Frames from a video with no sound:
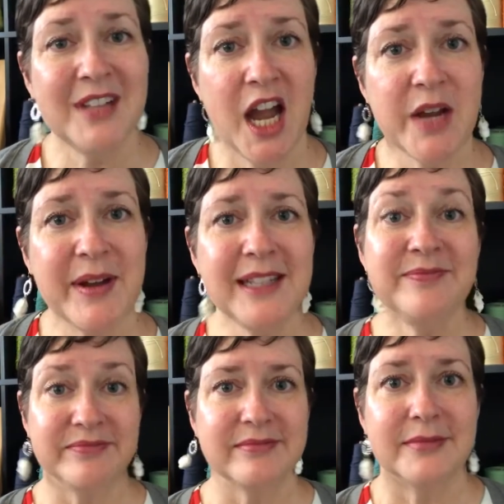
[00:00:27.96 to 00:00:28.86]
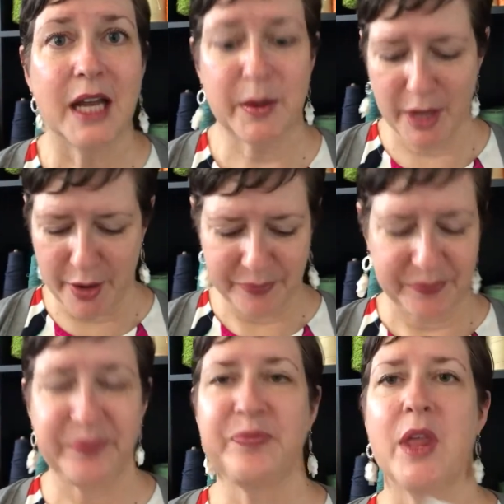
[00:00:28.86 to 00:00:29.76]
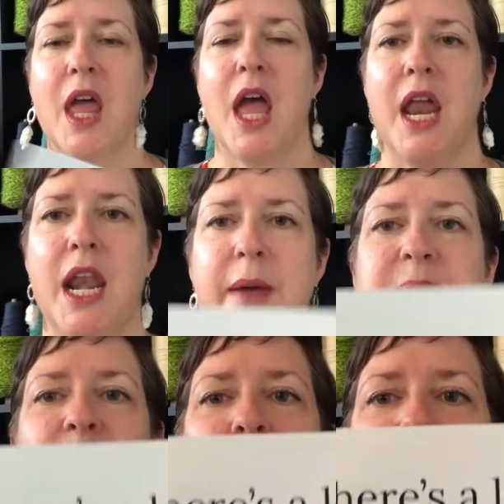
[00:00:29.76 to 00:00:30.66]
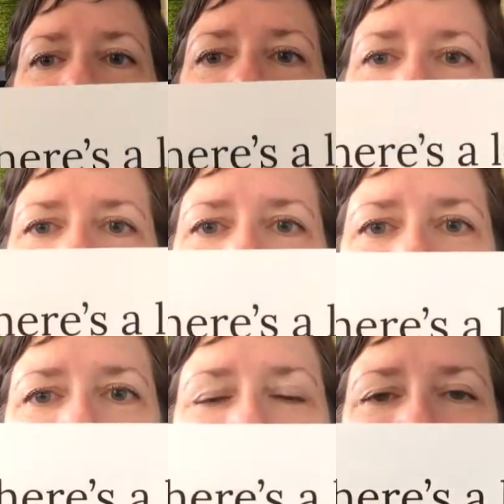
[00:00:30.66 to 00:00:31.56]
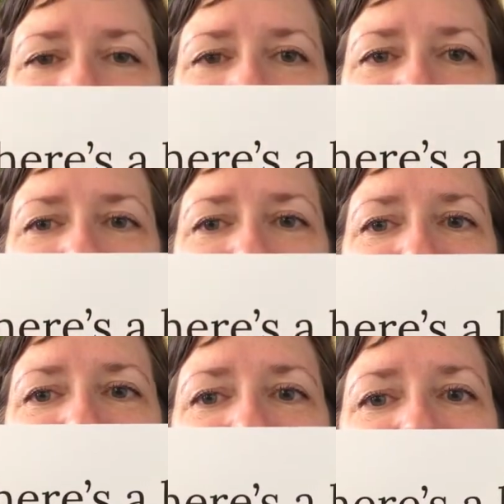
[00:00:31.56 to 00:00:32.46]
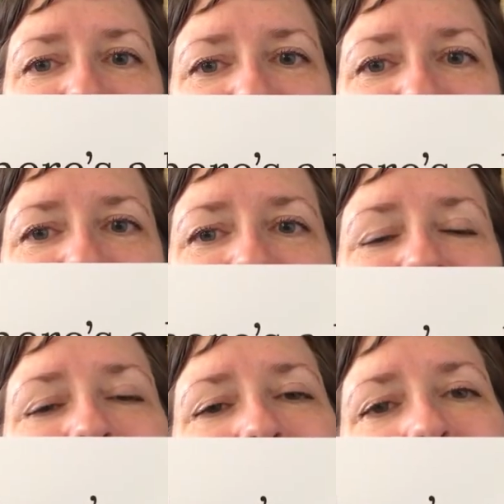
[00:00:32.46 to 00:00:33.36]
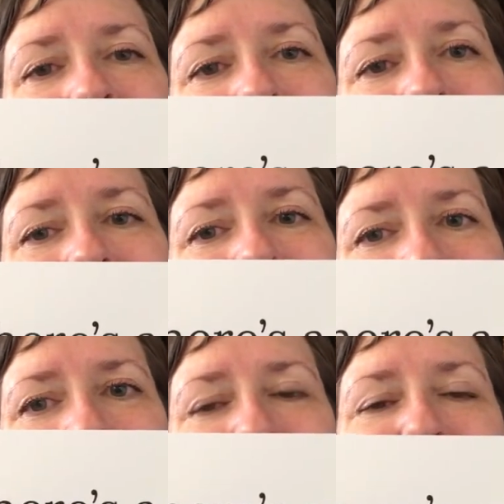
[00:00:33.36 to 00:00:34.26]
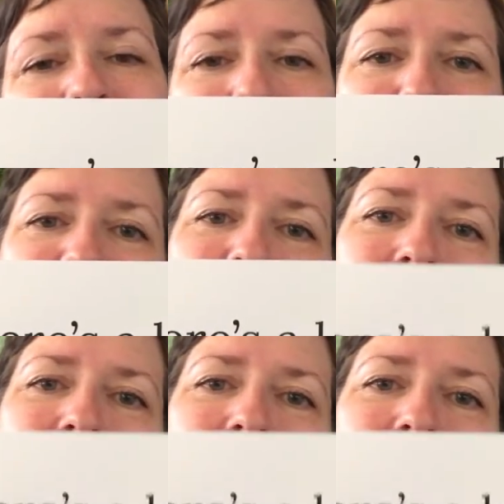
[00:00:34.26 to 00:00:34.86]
Are you ready? Here we go. Number one, there's a loom where the dining room table should